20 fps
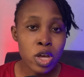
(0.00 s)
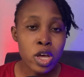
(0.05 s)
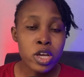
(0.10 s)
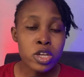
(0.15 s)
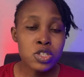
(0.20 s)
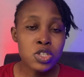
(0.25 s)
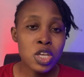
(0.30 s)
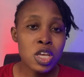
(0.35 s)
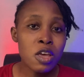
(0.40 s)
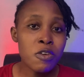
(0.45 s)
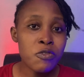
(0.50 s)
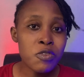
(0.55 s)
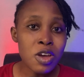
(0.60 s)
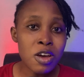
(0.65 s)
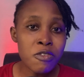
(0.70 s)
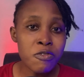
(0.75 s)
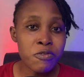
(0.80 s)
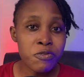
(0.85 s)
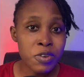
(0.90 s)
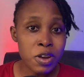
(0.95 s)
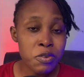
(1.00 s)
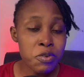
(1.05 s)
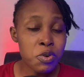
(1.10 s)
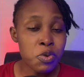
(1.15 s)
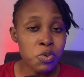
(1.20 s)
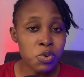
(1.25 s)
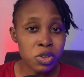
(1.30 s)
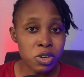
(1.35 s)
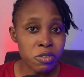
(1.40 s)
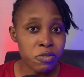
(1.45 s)
So if you are very
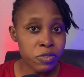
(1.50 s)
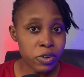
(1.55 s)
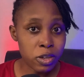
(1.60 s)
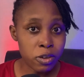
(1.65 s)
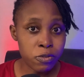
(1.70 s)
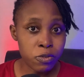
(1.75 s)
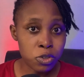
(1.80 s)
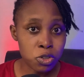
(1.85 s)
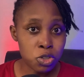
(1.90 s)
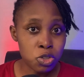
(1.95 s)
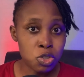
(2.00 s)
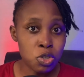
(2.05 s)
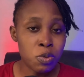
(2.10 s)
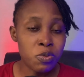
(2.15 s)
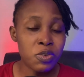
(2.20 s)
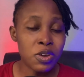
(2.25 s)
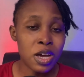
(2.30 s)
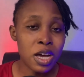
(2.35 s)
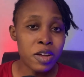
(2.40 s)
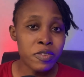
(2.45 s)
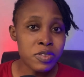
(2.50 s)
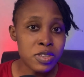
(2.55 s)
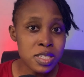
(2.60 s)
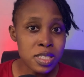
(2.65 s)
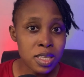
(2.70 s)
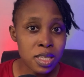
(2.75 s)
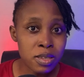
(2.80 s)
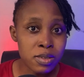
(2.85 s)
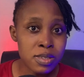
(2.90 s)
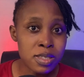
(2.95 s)
qualified for the job, if you have the
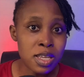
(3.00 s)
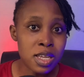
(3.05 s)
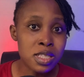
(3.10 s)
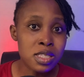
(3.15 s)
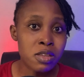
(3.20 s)
skill set,